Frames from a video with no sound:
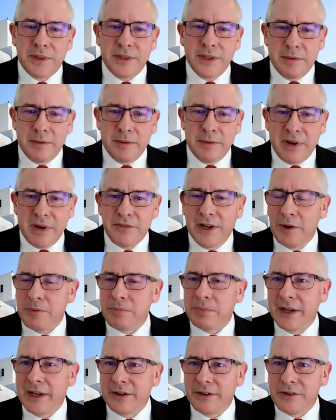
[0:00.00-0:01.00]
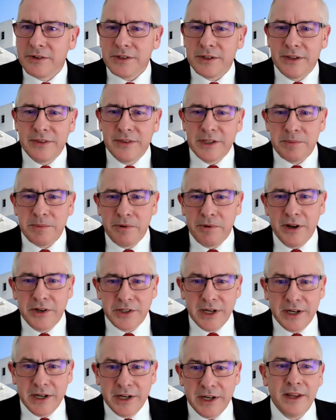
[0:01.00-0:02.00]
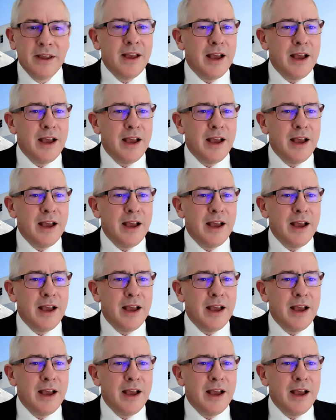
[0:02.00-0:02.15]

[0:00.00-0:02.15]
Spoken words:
my fellow planners on this project.